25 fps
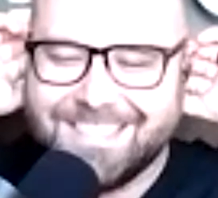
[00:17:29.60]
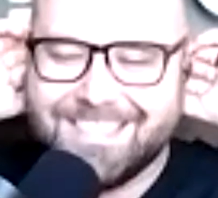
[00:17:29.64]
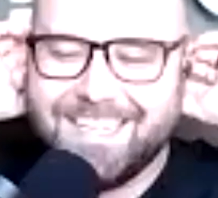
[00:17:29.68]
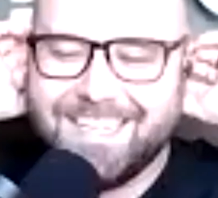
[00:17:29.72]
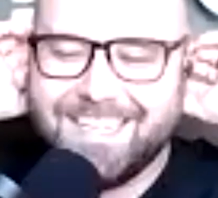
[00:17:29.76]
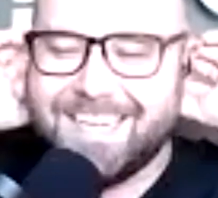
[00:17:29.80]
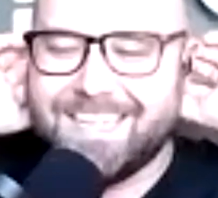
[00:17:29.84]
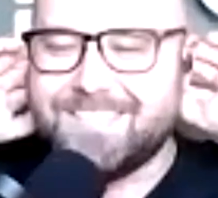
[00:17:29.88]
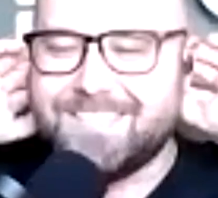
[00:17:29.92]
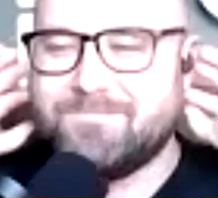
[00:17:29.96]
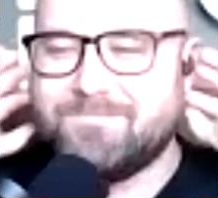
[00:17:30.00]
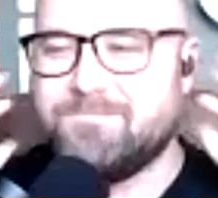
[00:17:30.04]

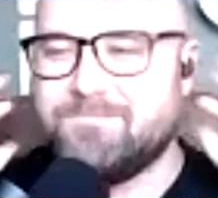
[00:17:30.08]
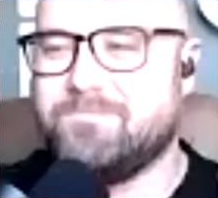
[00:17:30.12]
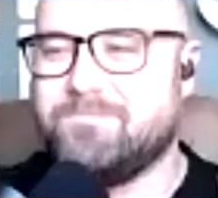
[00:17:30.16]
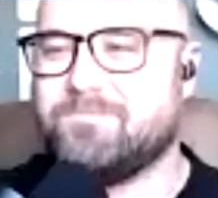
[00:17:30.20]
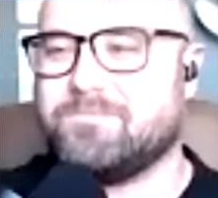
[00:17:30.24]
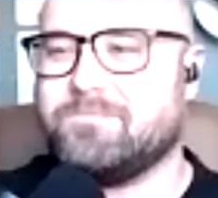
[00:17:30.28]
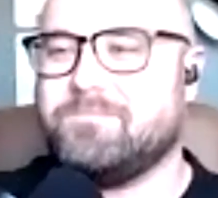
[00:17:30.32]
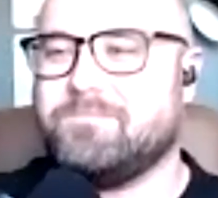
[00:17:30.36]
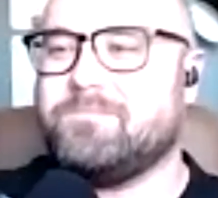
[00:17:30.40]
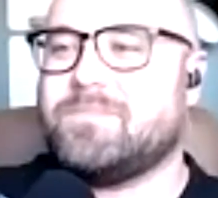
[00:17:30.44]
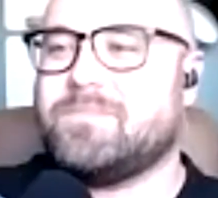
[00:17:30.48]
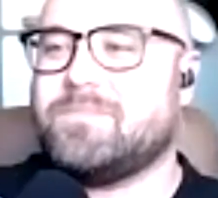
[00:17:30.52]
Um,
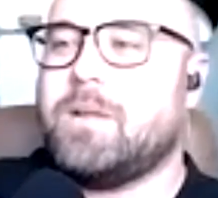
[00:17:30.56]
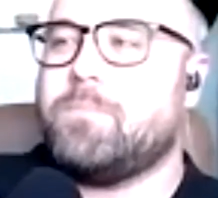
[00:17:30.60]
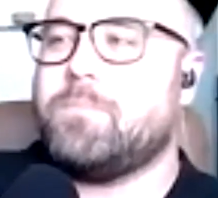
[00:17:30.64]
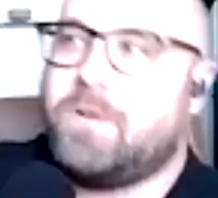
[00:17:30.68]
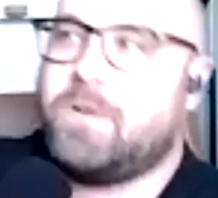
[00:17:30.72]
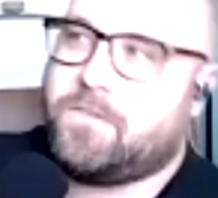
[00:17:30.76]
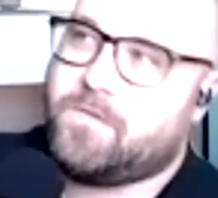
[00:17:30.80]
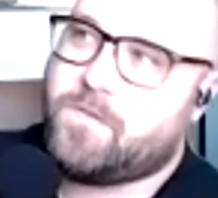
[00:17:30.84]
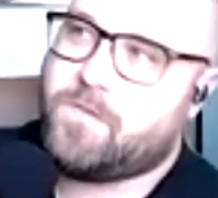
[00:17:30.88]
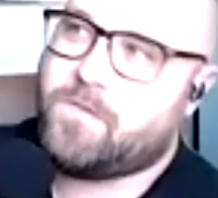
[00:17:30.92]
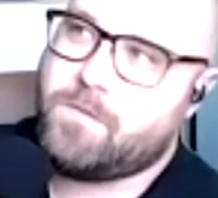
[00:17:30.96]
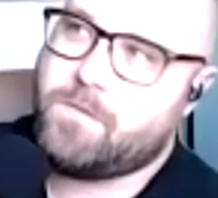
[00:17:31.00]

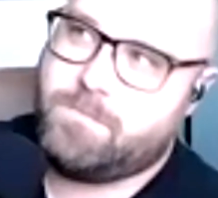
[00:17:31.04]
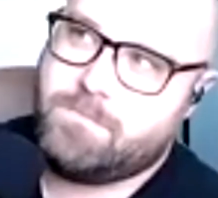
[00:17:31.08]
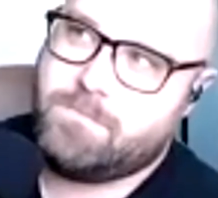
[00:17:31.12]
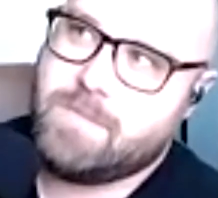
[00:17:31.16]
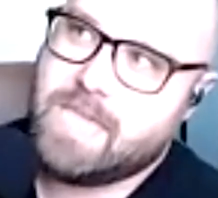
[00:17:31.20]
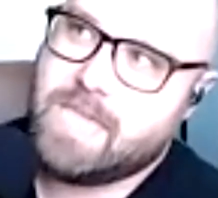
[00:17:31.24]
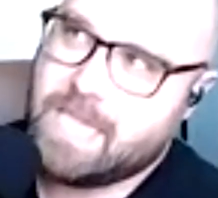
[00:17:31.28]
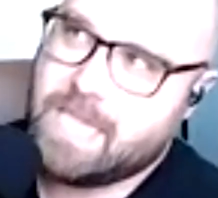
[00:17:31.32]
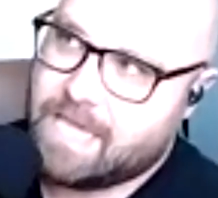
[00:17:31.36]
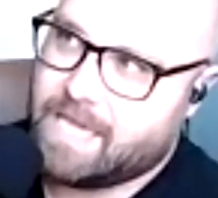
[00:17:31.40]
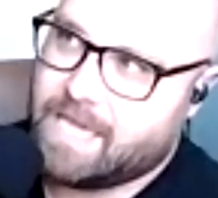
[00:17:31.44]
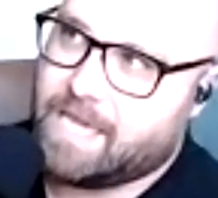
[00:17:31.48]
but for
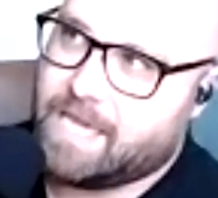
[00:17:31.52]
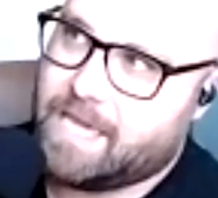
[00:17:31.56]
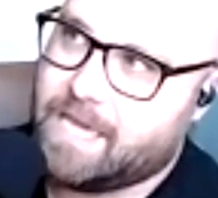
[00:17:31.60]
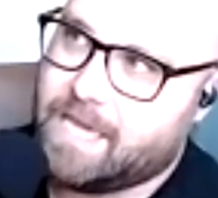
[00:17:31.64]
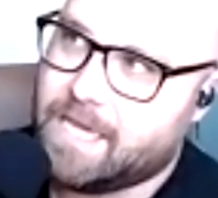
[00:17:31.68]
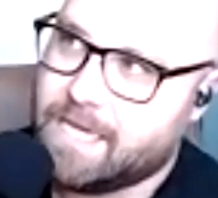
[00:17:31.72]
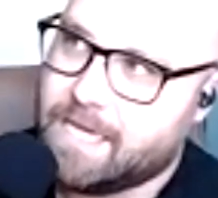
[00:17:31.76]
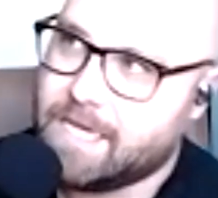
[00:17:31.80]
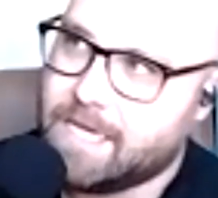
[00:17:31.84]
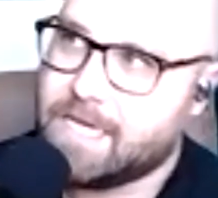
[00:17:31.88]
me,